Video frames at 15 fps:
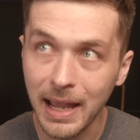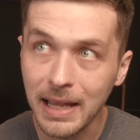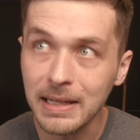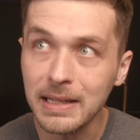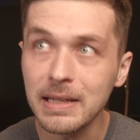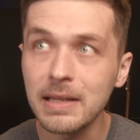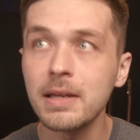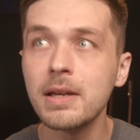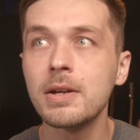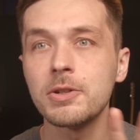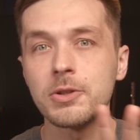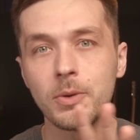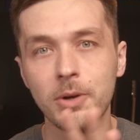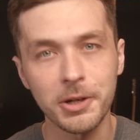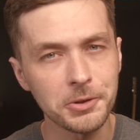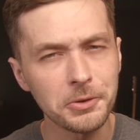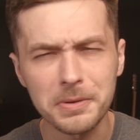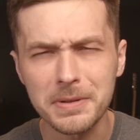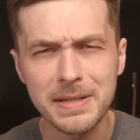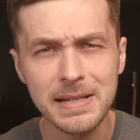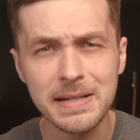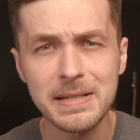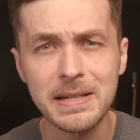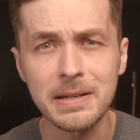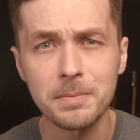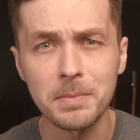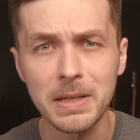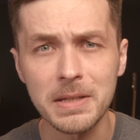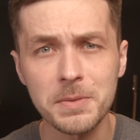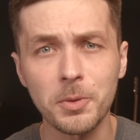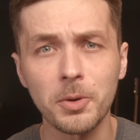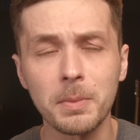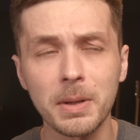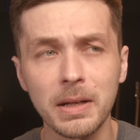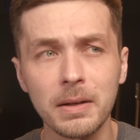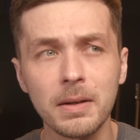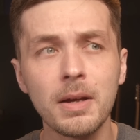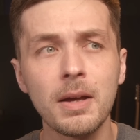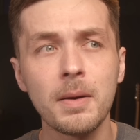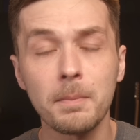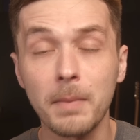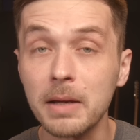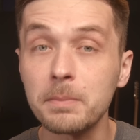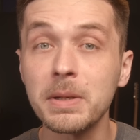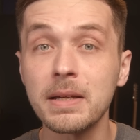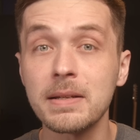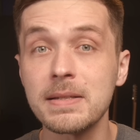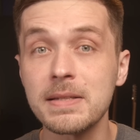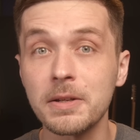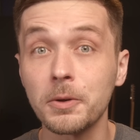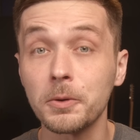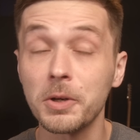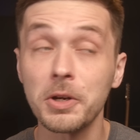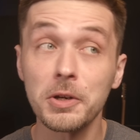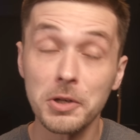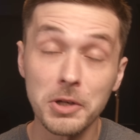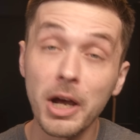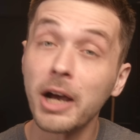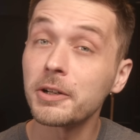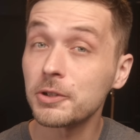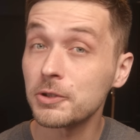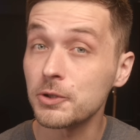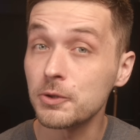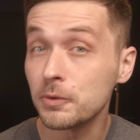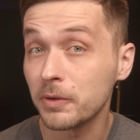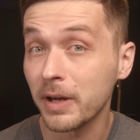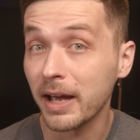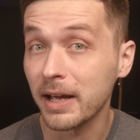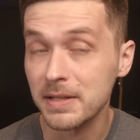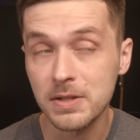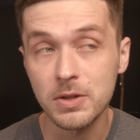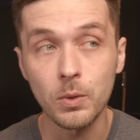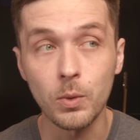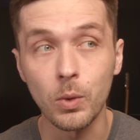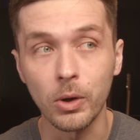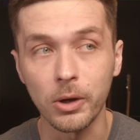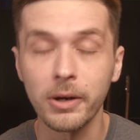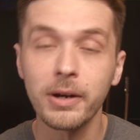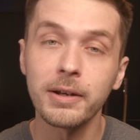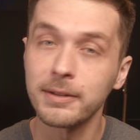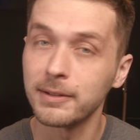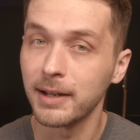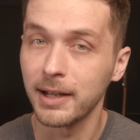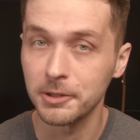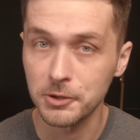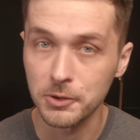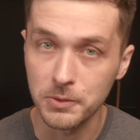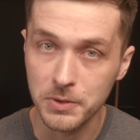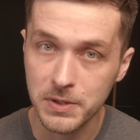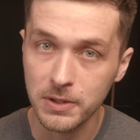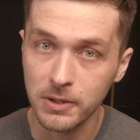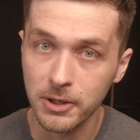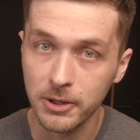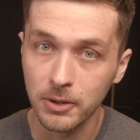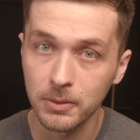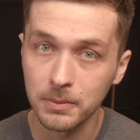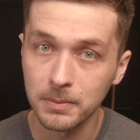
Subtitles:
80 to 116 beats per minute might be considered not too fast or not too slow.